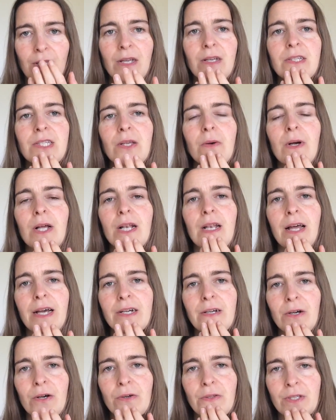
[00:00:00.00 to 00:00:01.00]
So I
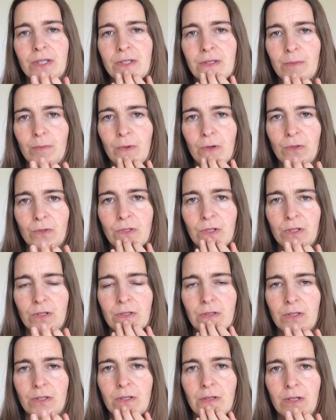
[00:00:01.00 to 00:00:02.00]
let go of these
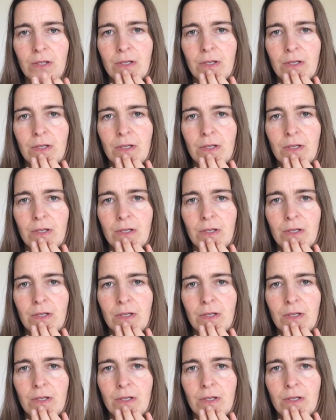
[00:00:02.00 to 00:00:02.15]
emotions.